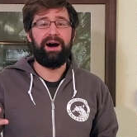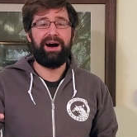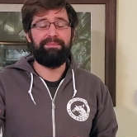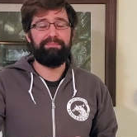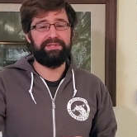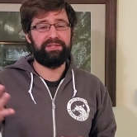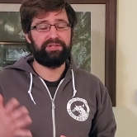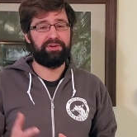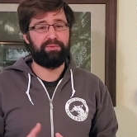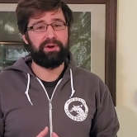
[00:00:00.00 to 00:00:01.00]

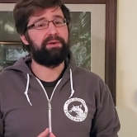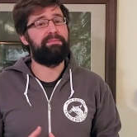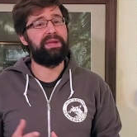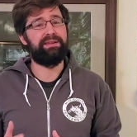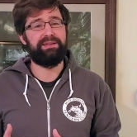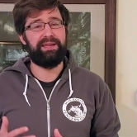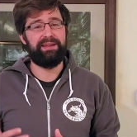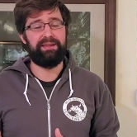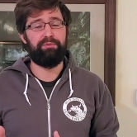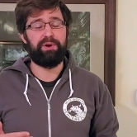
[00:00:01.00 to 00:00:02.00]
opposition, where
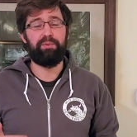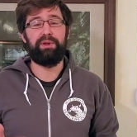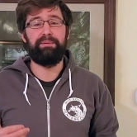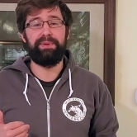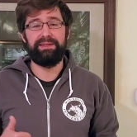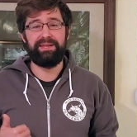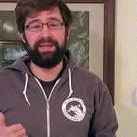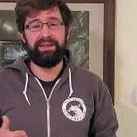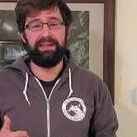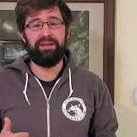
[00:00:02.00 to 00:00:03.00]
we are
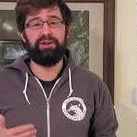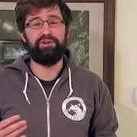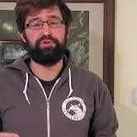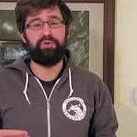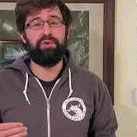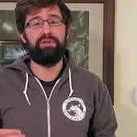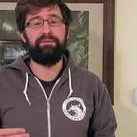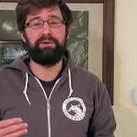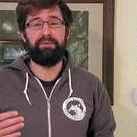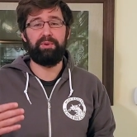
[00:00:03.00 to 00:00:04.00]
maintaining control
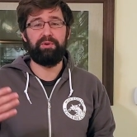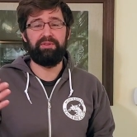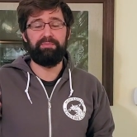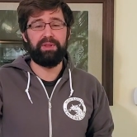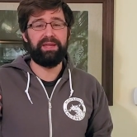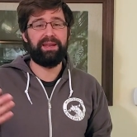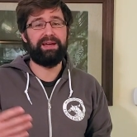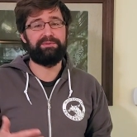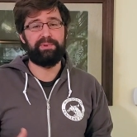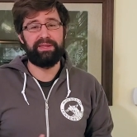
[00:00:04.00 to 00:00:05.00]
over our opponent's blade
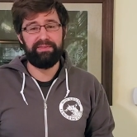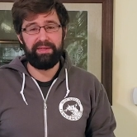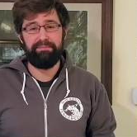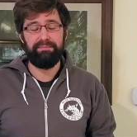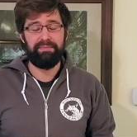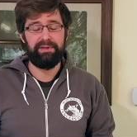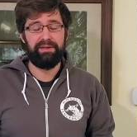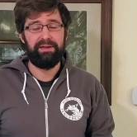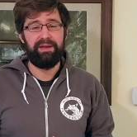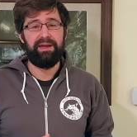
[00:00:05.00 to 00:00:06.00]
as we hit them,
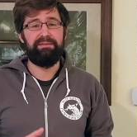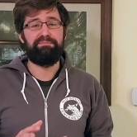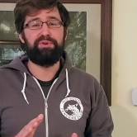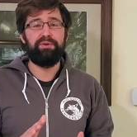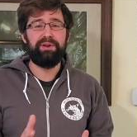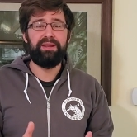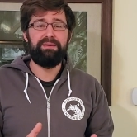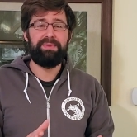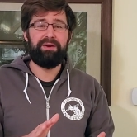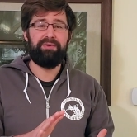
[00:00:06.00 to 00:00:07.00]
and pronated
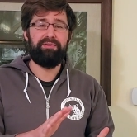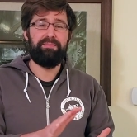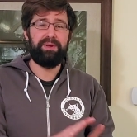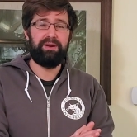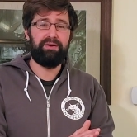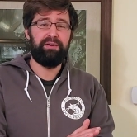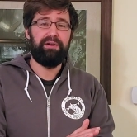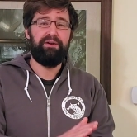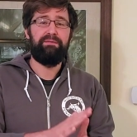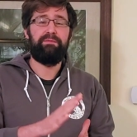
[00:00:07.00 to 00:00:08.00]
parries are better
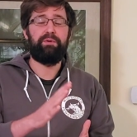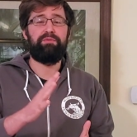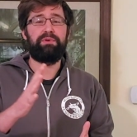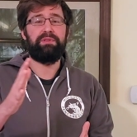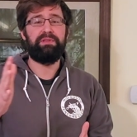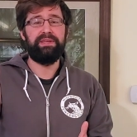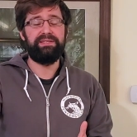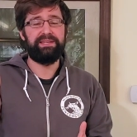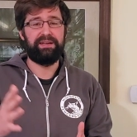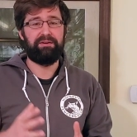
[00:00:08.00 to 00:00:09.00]
for
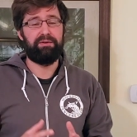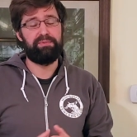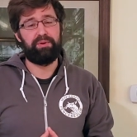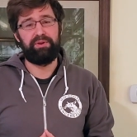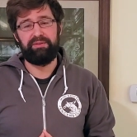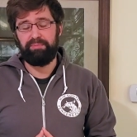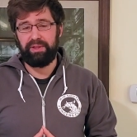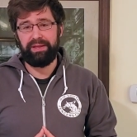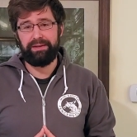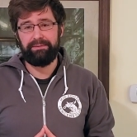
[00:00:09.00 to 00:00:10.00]
releasing our opponent's
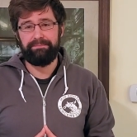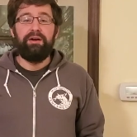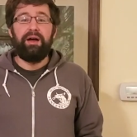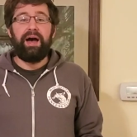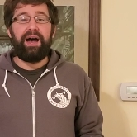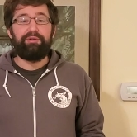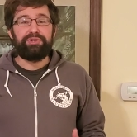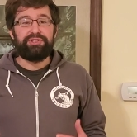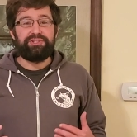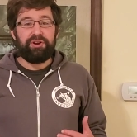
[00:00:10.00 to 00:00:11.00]
blade. Our
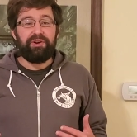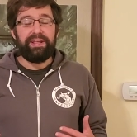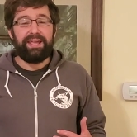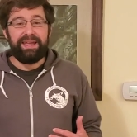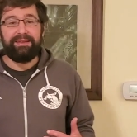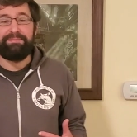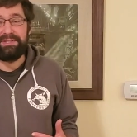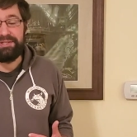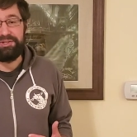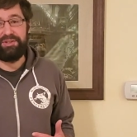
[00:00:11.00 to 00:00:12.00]
starting hand
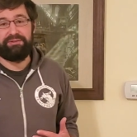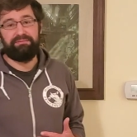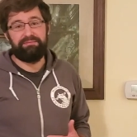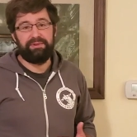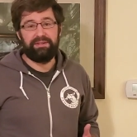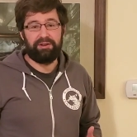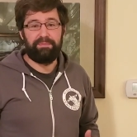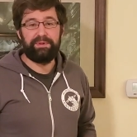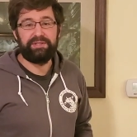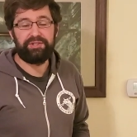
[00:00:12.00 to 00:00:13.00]
position is our
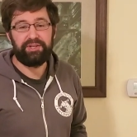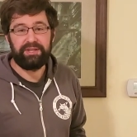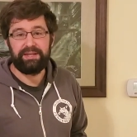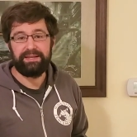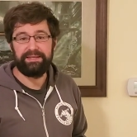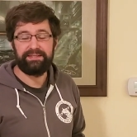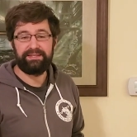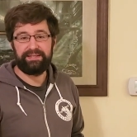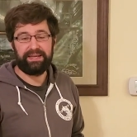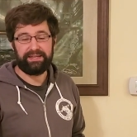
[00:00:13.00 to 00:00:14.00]
position
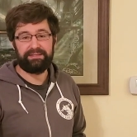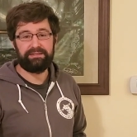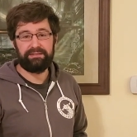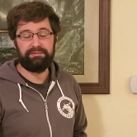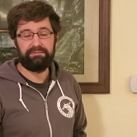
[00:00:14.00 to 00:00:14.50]
6.